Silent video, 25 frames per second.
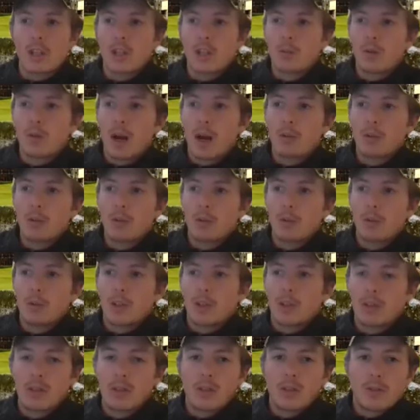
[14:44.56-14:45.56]
it's probably
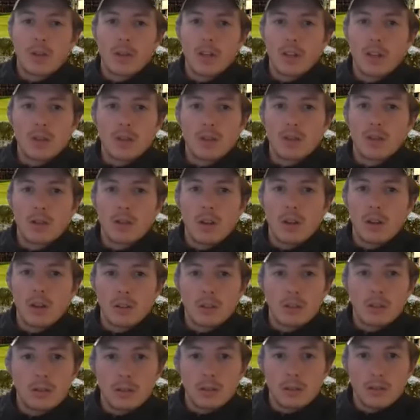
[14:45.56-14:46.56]
because it's right next to
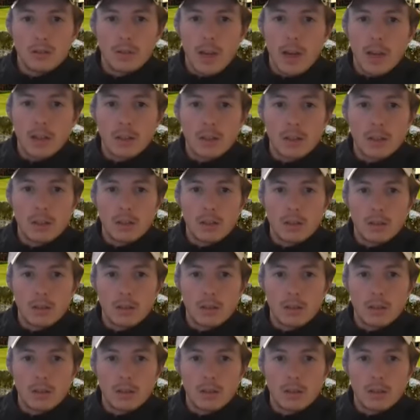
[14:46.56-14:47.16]
Saucon Valley.